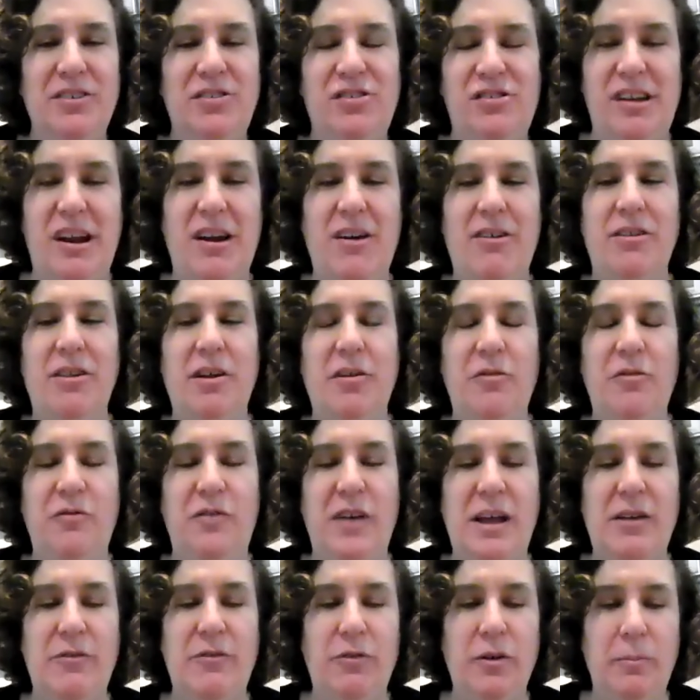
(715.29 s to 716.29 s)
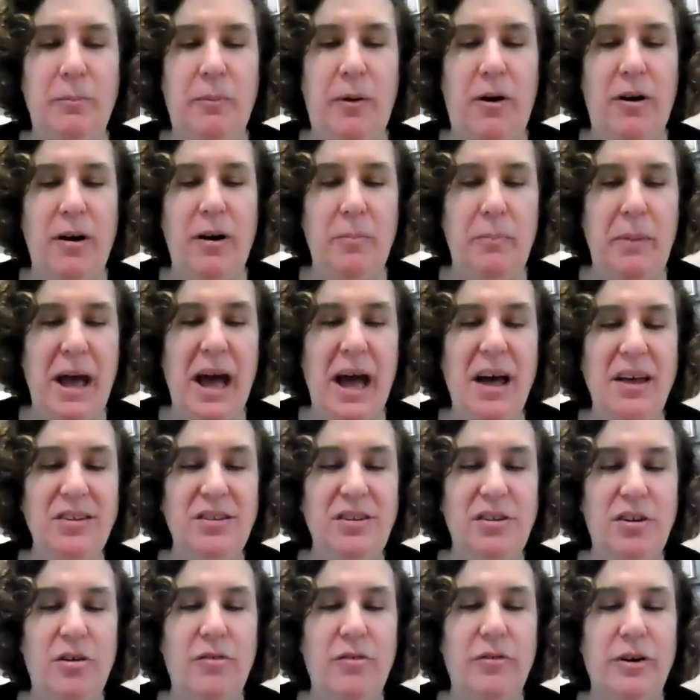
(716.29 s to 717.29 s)
share their favorite part of
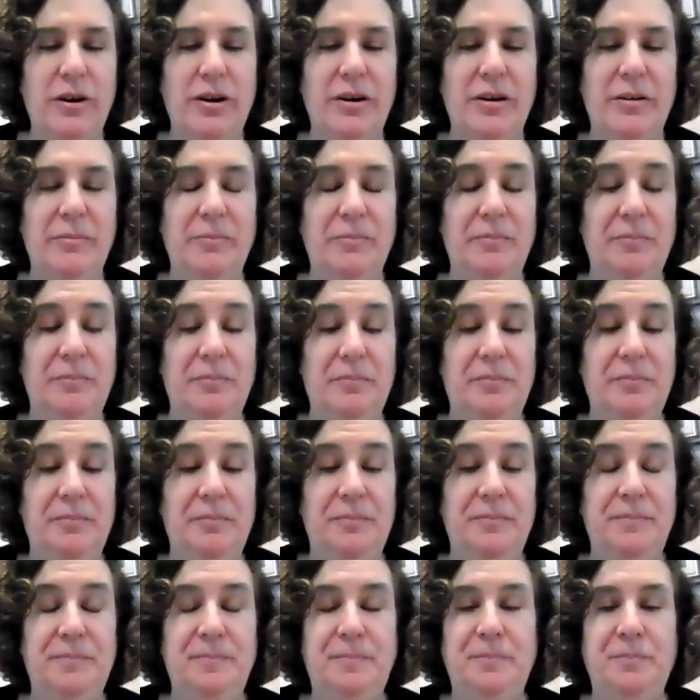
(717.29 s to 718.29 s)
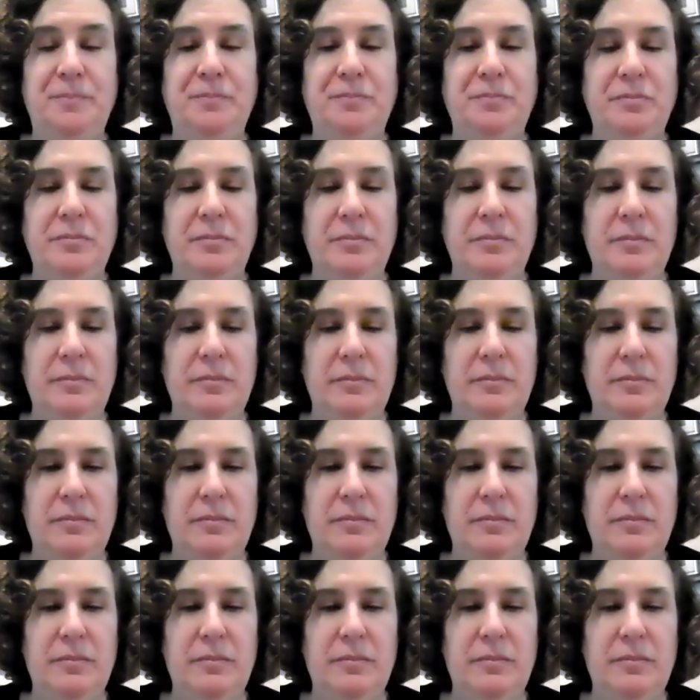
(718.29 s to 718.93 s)
Passover. Go ahead, Max.